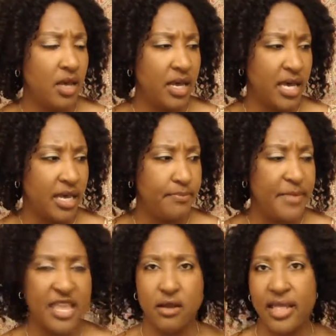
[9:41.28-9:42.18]
um,
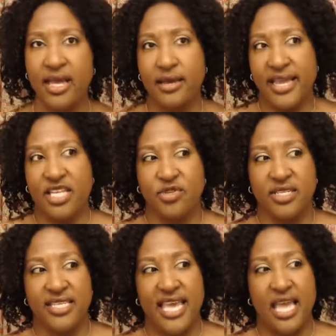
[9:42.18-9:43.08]
main, like a, I guess you could
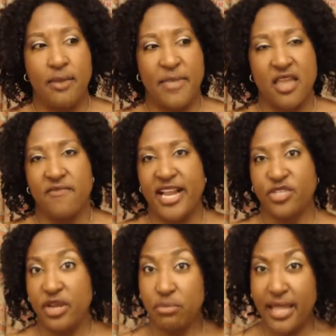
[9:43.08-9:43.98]
say a
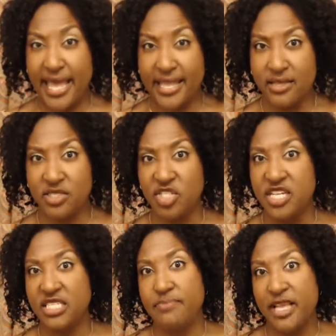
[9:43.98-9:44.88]
manufacturing plant, so she
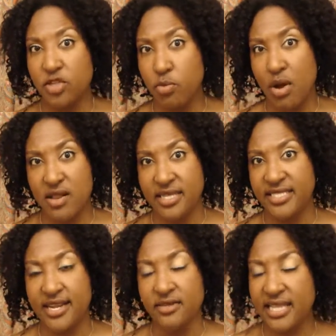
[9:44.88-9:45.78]
just makes her products
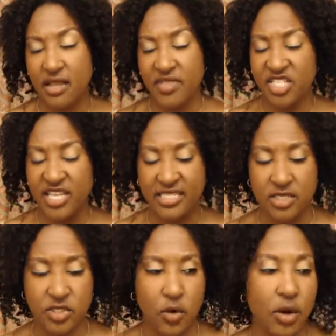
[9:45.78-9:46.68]
there, so I don't think she has a
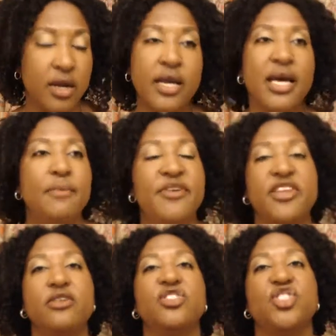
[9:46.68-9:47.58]
store. But
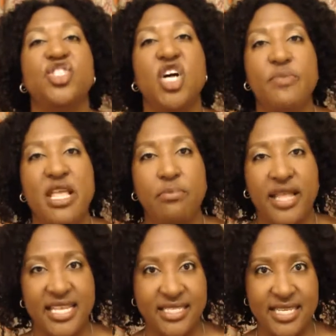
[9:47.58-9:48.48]
there's just so many
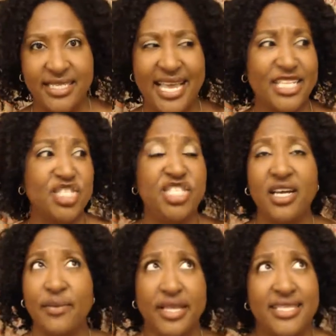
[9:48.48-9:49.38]
places, and sh
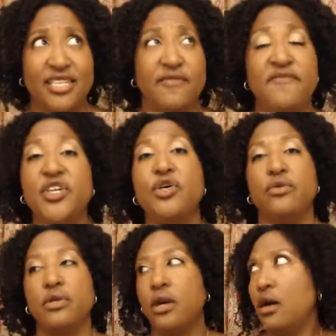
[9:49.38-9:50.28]
I'm excited, food.